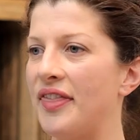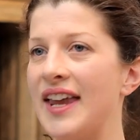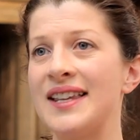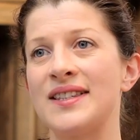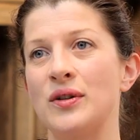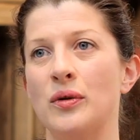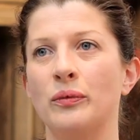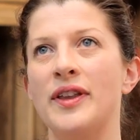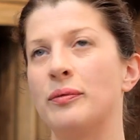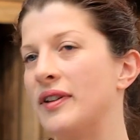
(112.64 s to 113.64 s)
they saw,
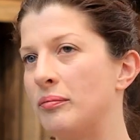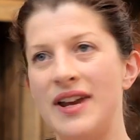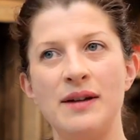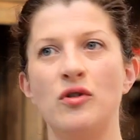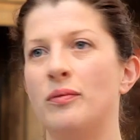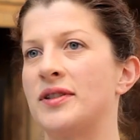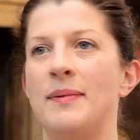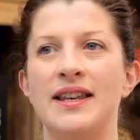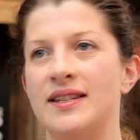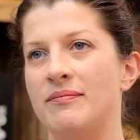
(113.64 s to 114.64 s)
with minimal
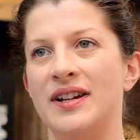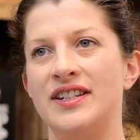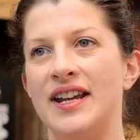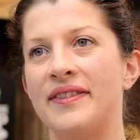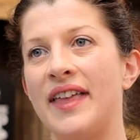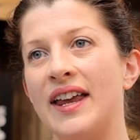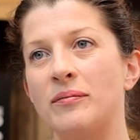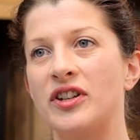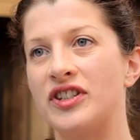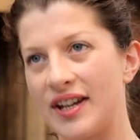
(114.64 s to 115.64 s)
spend and budget,
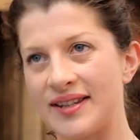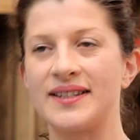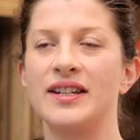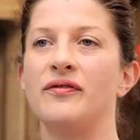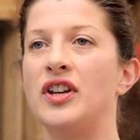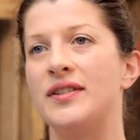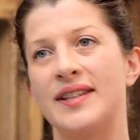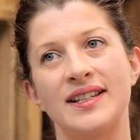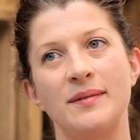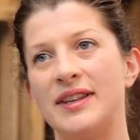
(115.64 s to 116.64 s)
but just sort of
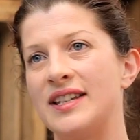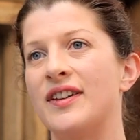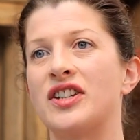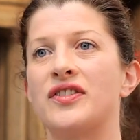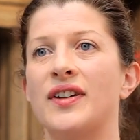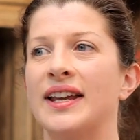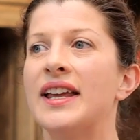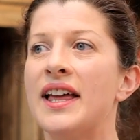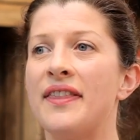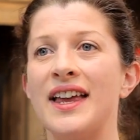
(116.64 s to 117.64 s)
using some of these fixturing,
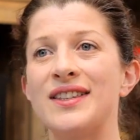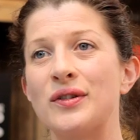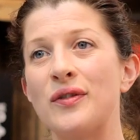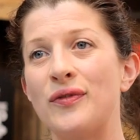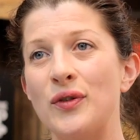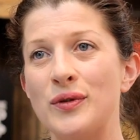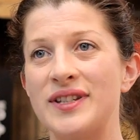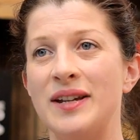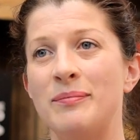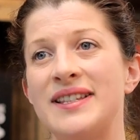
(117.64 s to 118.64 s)
they saw a
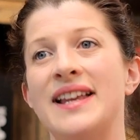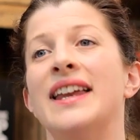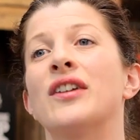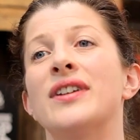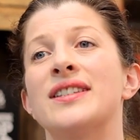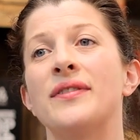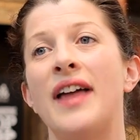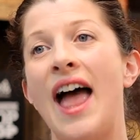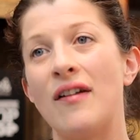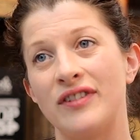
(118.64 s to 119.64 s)
14% increase on their
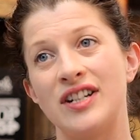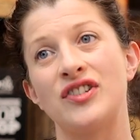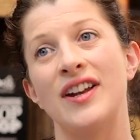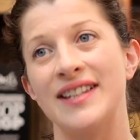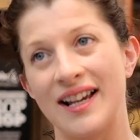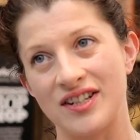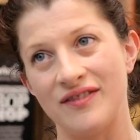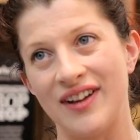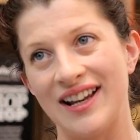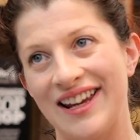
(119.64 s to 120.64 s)
average transaction
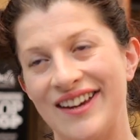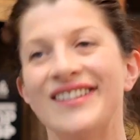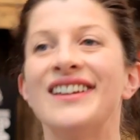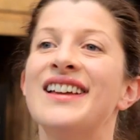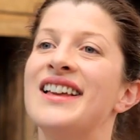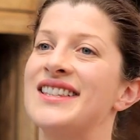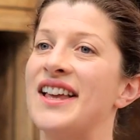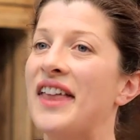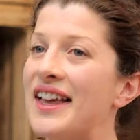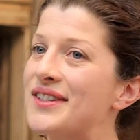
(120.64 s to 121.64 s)
value. So
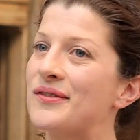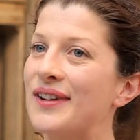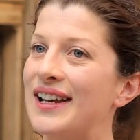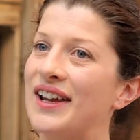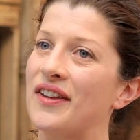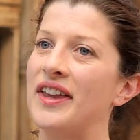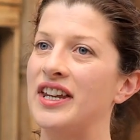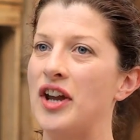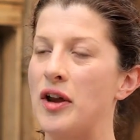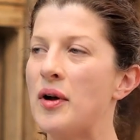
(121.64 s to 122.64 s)
that's a really good
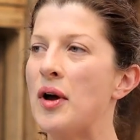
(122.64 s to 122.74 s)
thing,